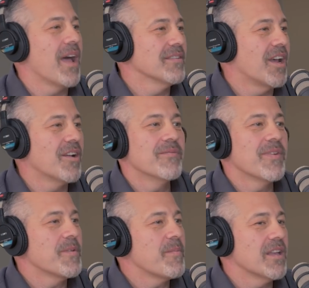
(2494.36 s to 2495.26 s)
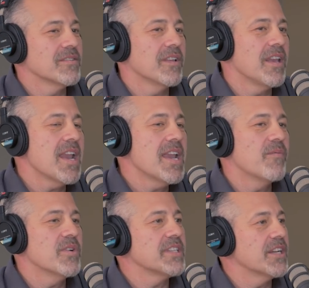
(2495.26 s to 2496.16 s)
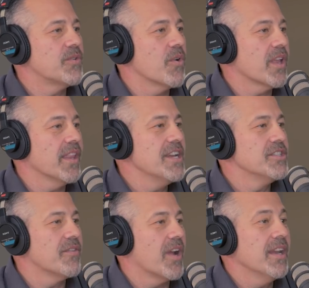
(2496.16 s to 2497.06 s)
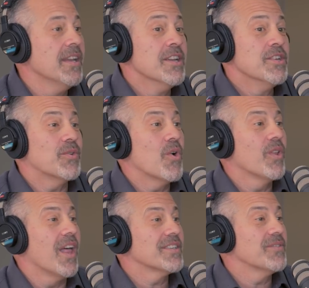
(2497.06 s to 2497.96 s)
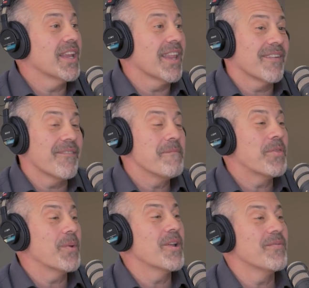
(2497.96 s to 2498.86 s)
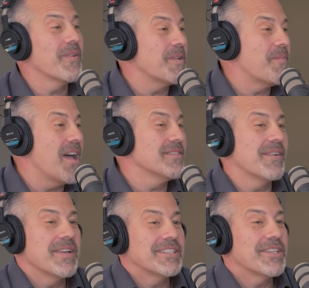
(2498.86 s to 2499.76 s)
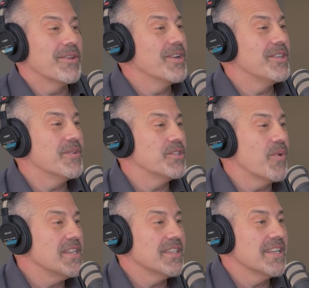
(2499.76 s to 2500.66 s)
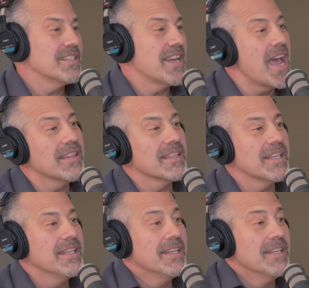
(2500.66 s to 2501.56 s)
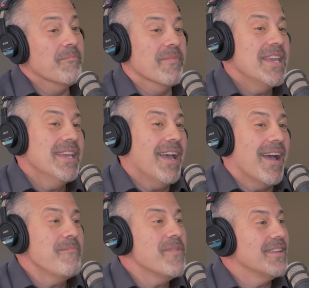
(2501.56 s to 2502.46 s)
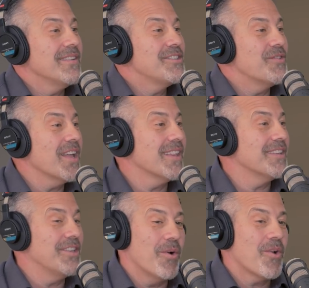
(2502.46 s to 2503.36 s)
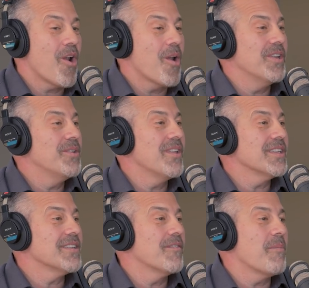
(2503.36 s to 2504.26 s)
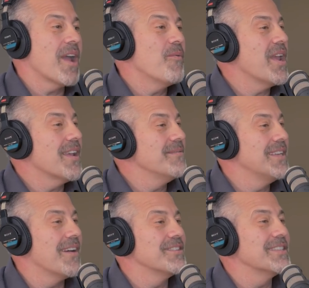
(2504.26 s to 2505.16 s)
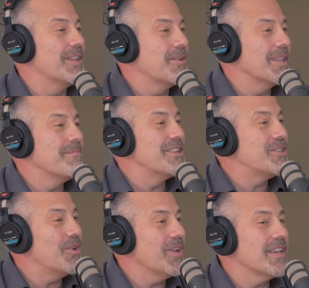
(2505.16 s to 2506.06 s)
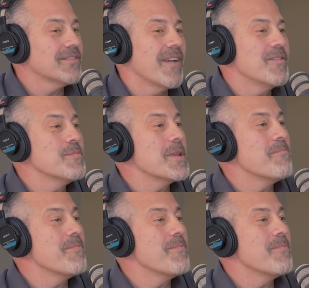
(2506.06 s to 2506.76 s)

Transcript: pounds, 150 pounds. Not everyone's like Tro Kalayjian, right? Tro lost weight like from 350 pounds. Now he has a 32 inch waist and he's an athlete. Me, I've been struggling low carb and doing all this stuff, and my weight comes down slowly but surely. So I have to be